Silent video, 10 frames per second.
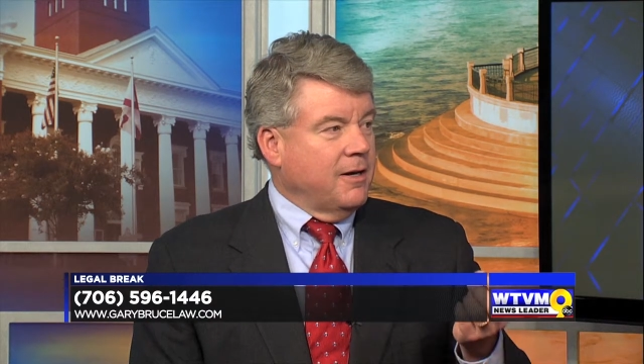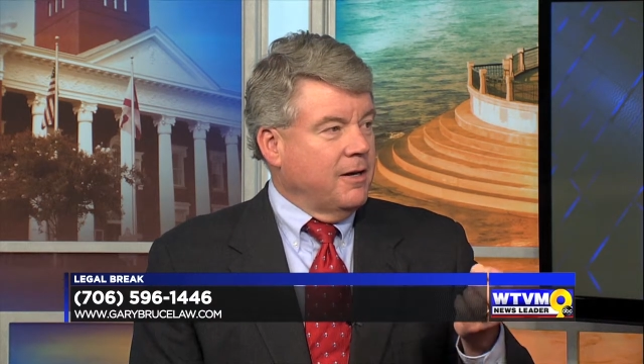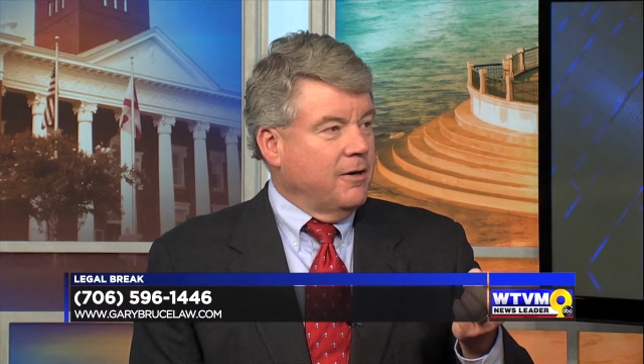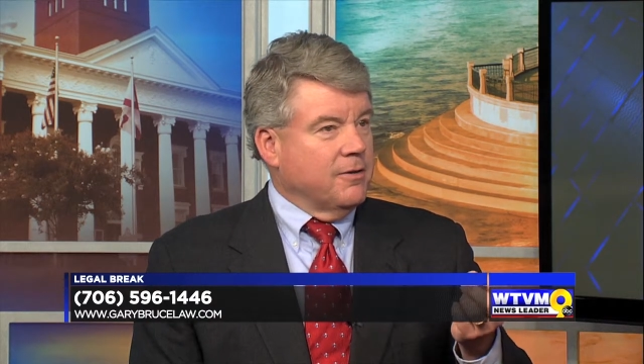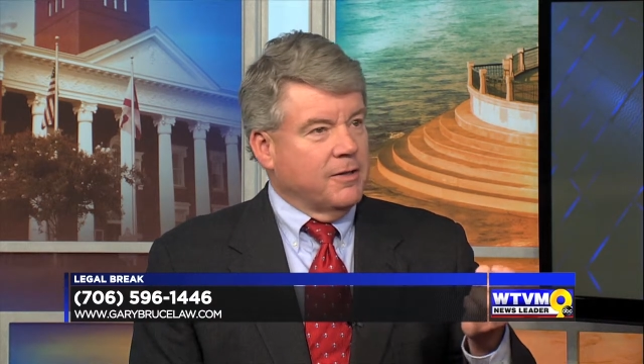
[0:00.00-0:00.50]

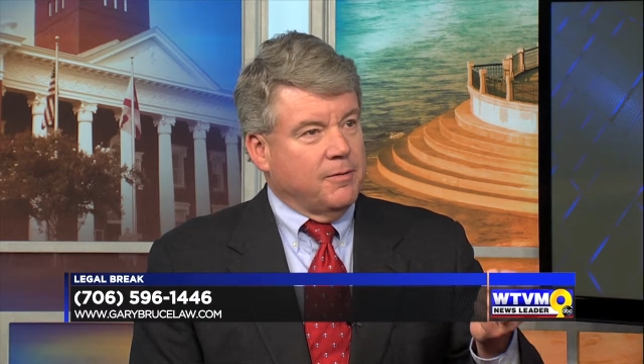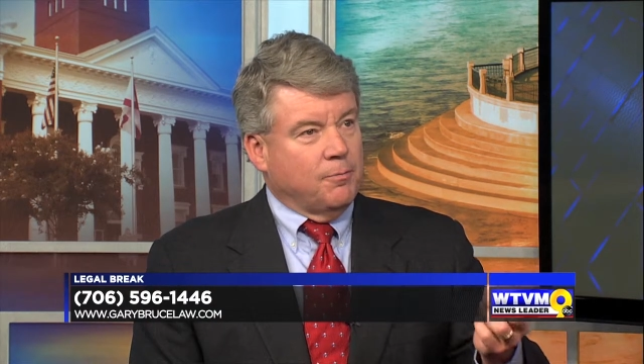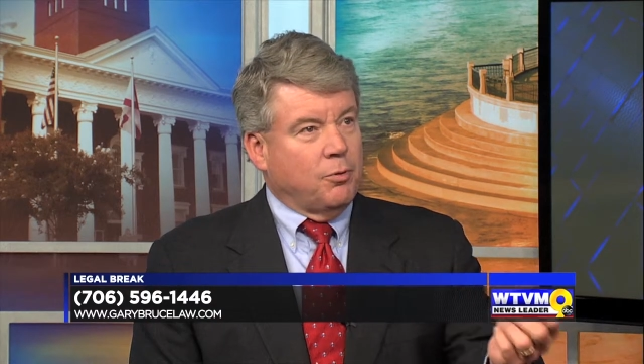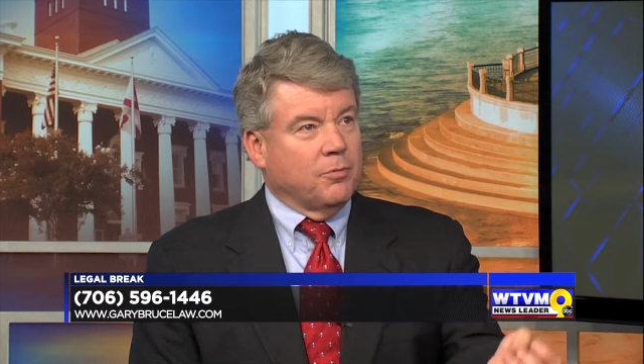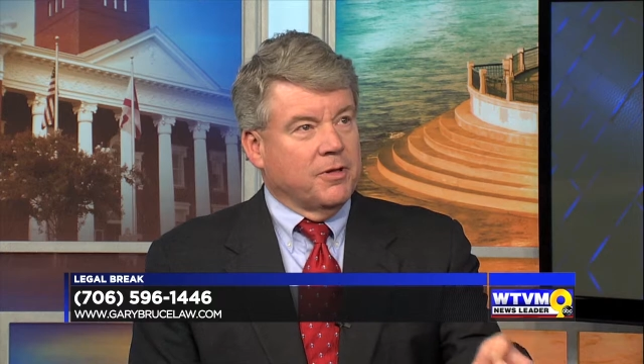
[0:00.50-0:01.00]

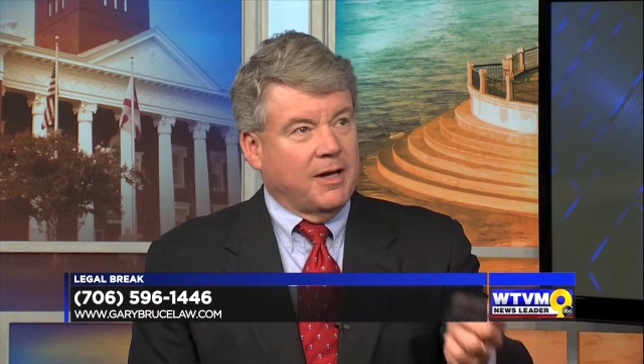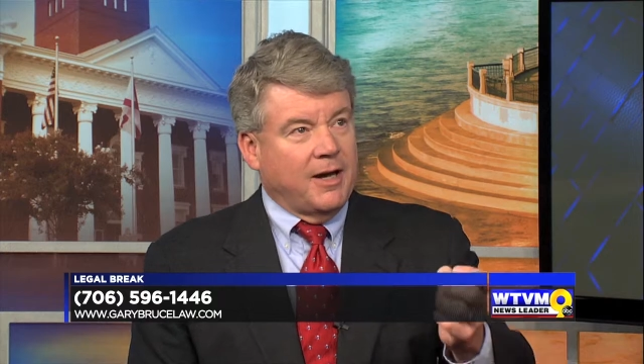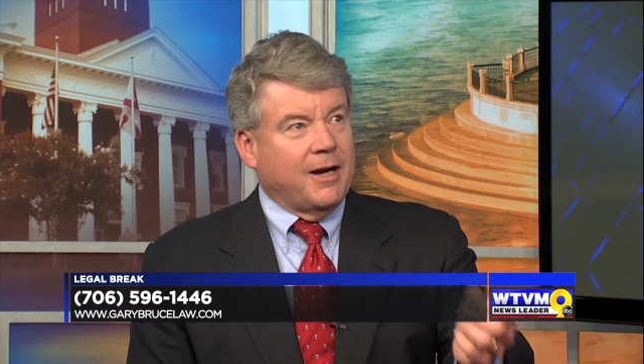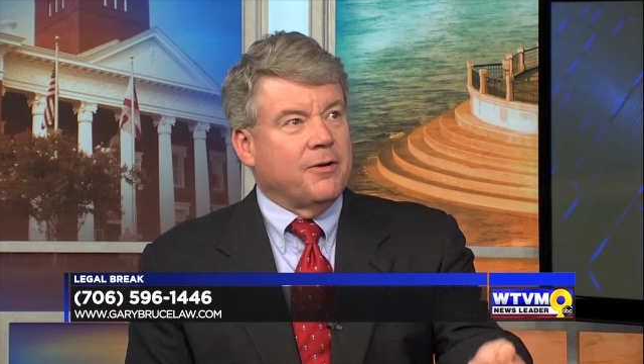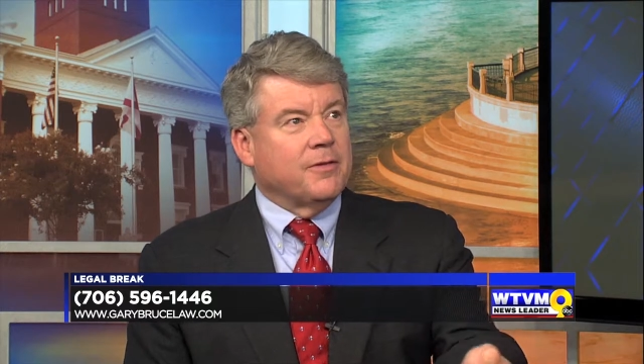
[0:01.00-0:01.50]

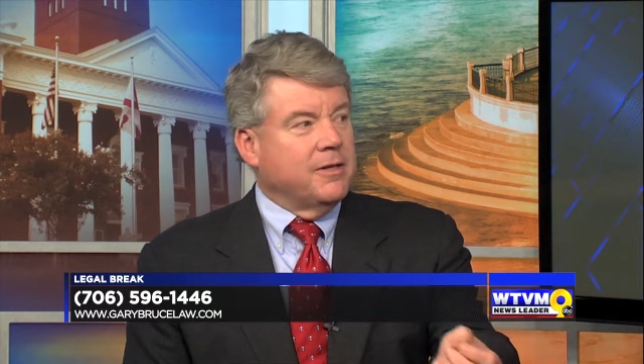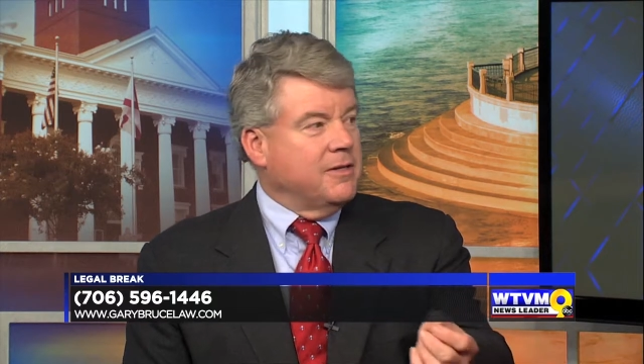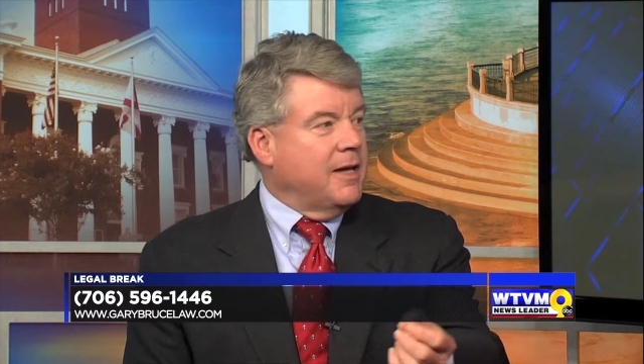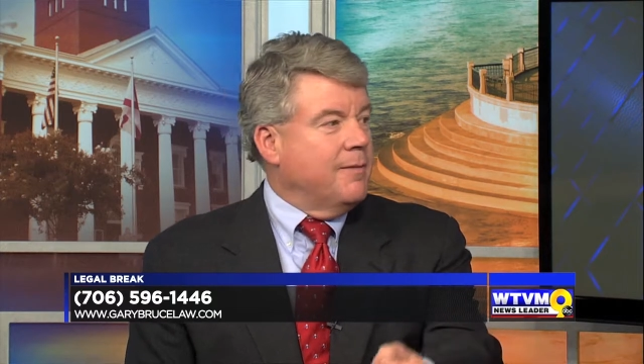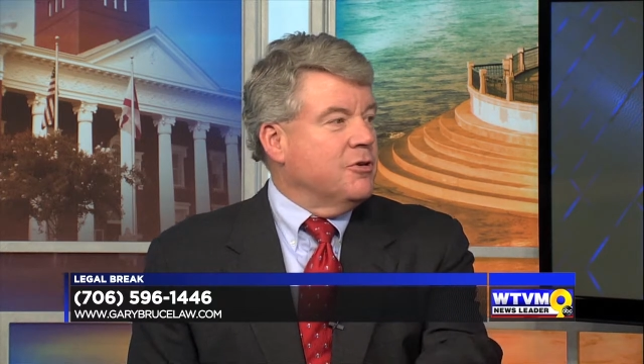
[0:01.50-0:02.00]
how the
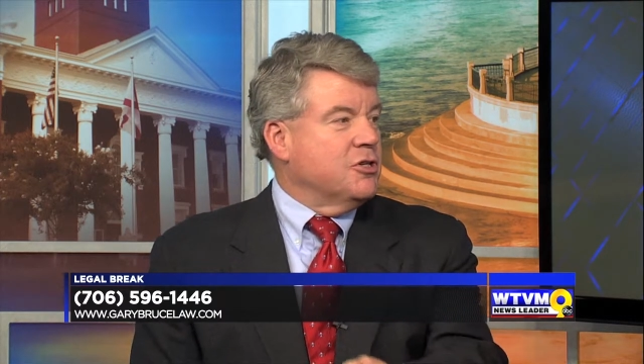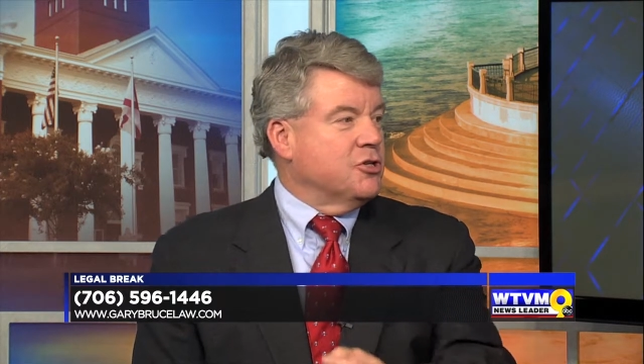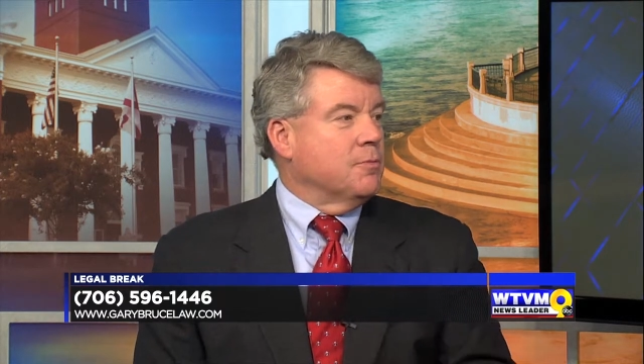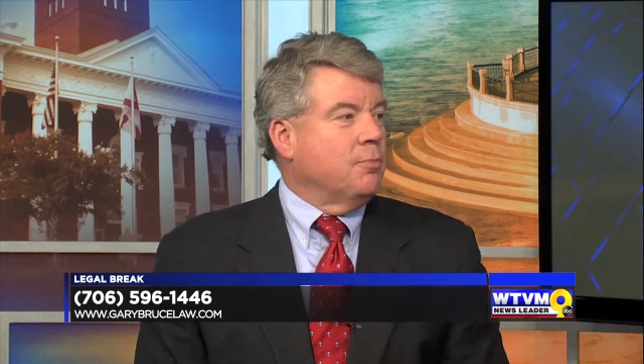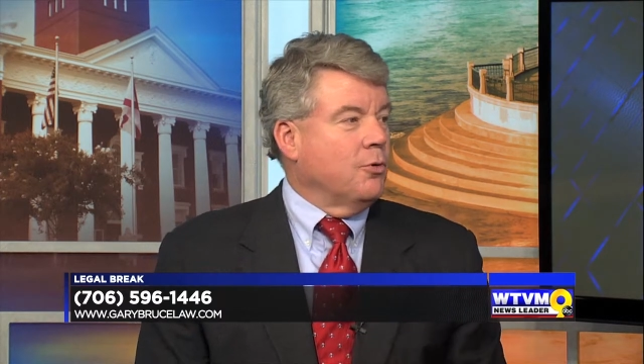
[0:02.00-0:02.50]
damage
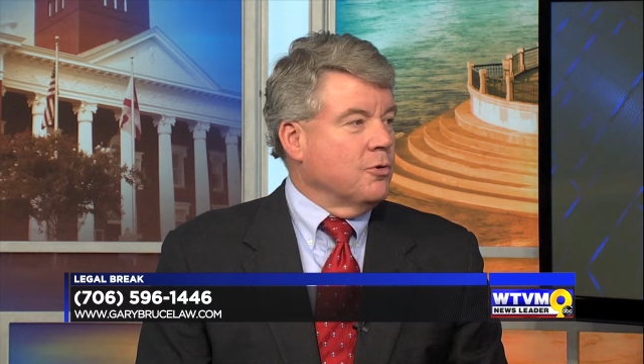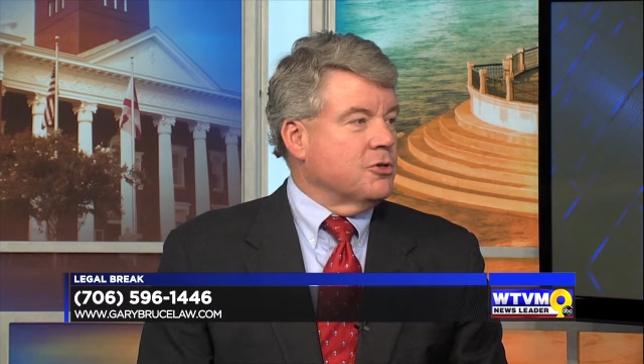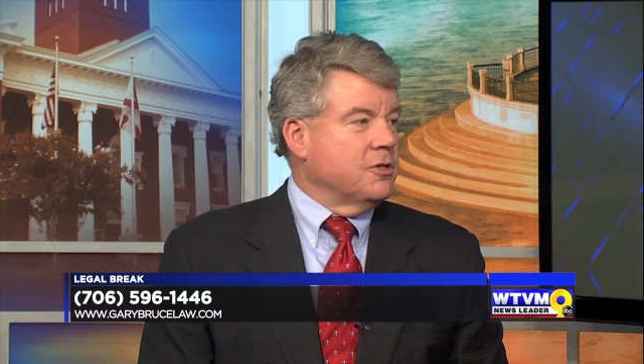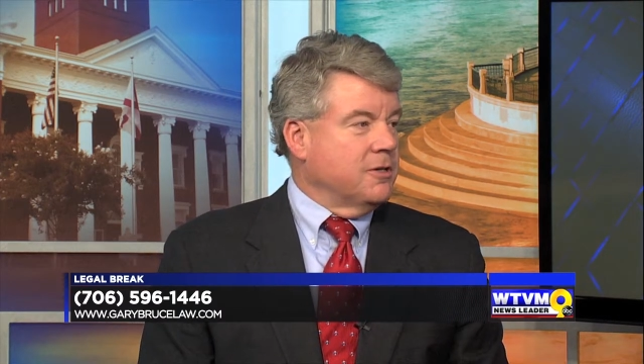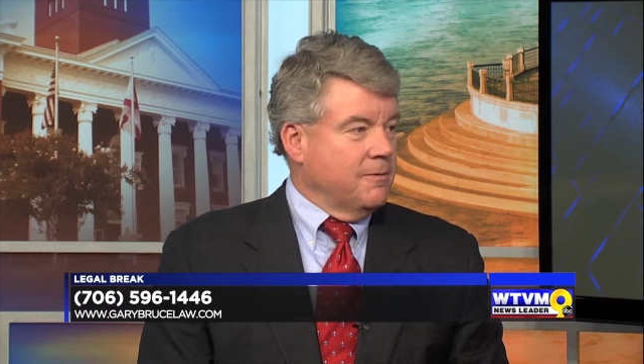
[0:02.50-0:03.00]
is
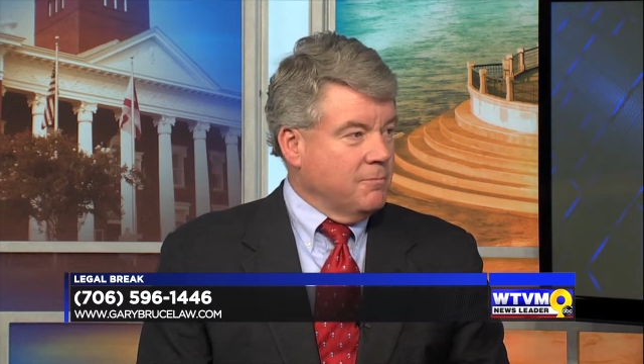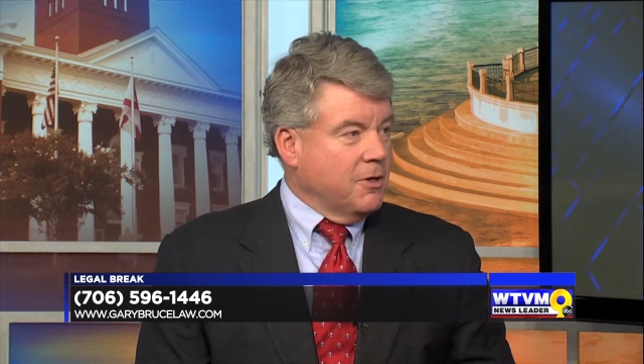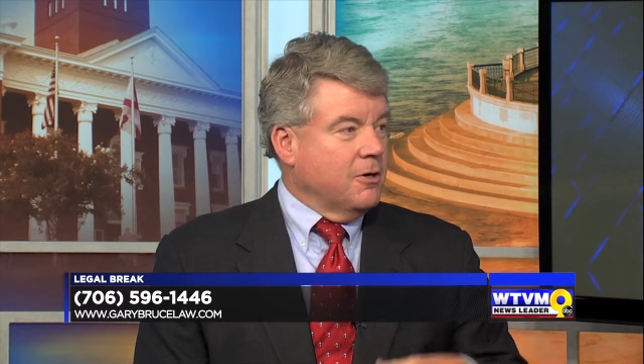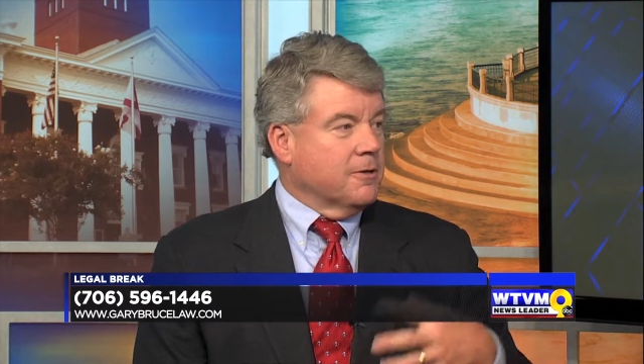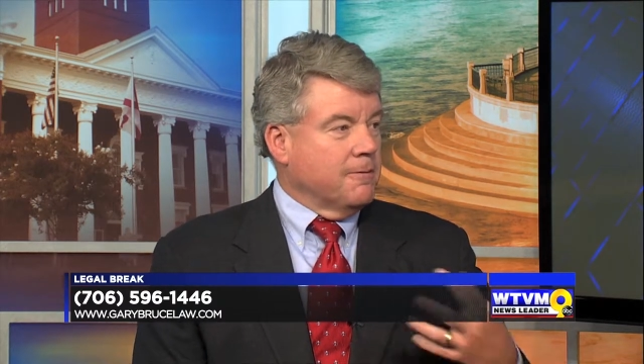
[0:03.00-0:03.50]
apportioned
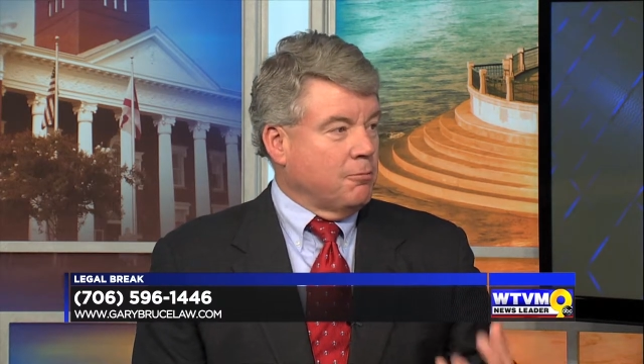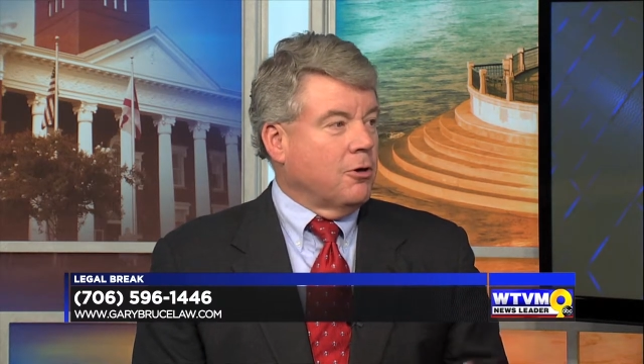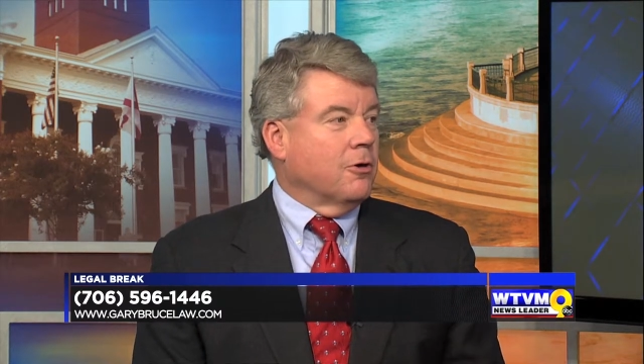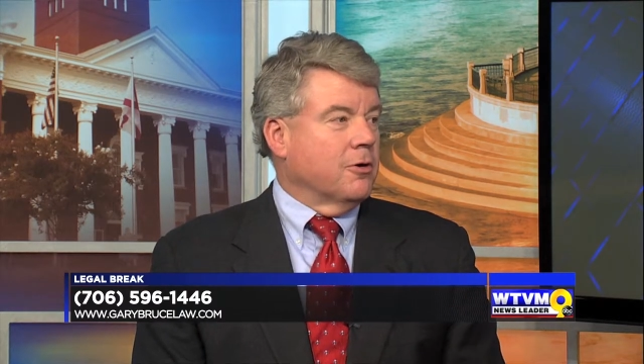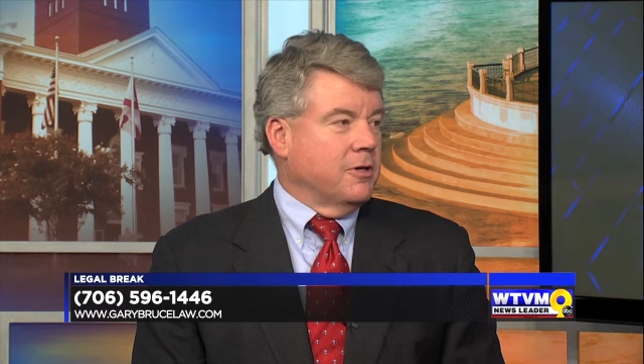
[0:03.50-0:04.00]
among the
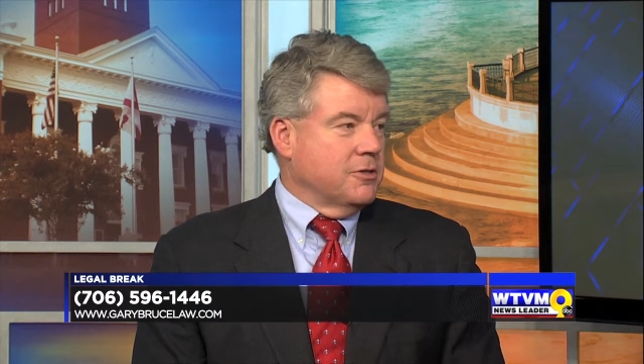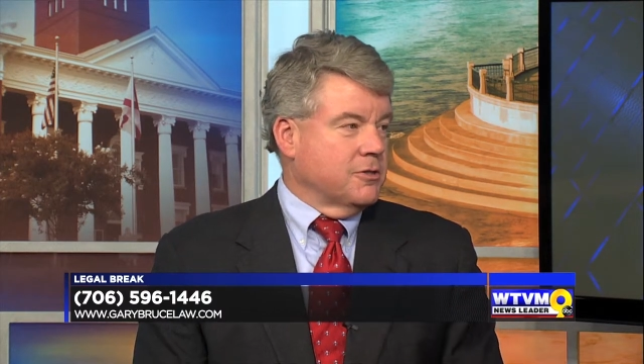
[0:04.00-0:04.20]
parties.